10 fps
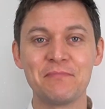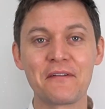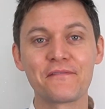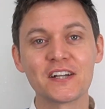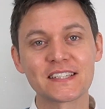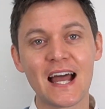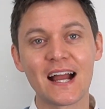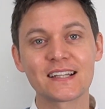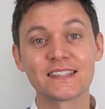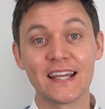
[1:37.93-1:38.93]
My first
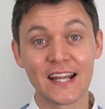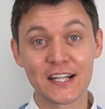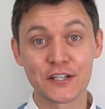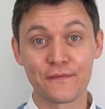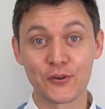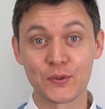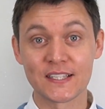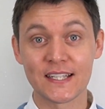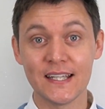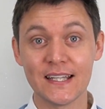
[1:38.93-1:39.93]
hack to English
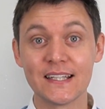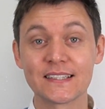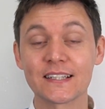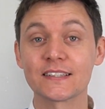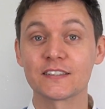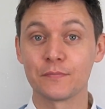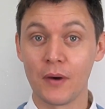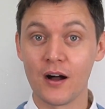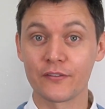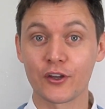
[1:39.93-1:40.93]
fluency is
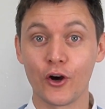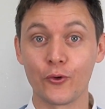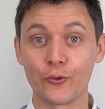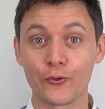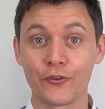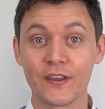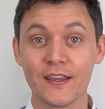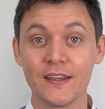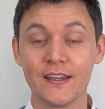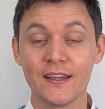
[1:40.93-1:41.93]
SMART goals.
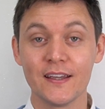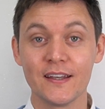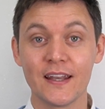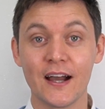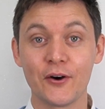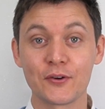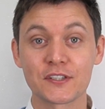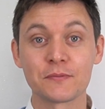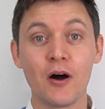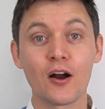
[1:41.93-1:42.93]
Now,
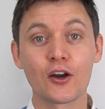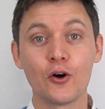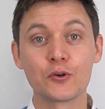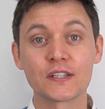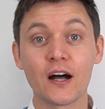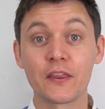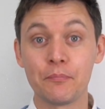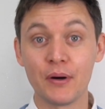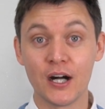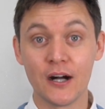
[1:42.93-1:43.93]
SMART goals are the
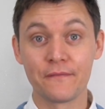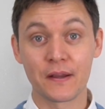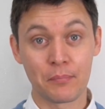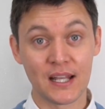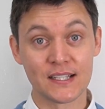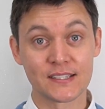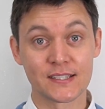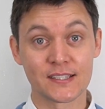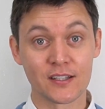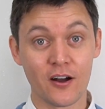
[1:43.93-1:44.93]
perfect place to
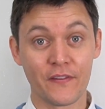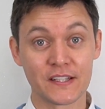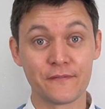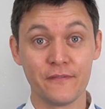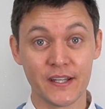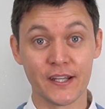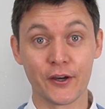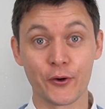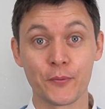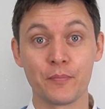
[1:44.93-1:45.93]
start this
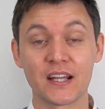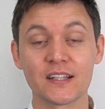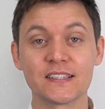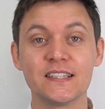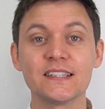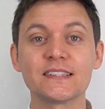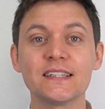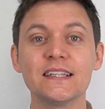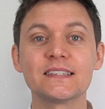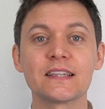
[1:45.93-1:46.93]
video because this
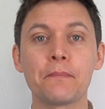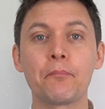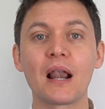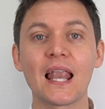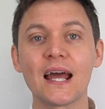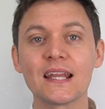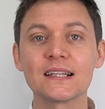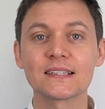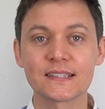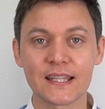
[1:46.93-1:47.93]
is the
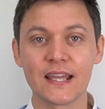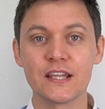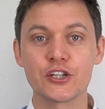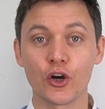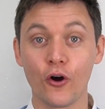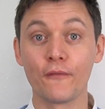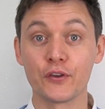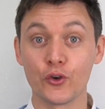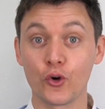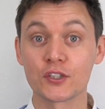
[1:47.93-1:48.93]
planning stage of
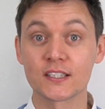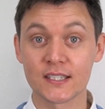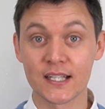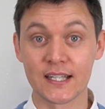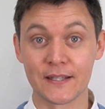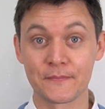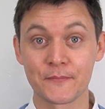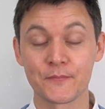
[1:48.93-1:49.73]
your study.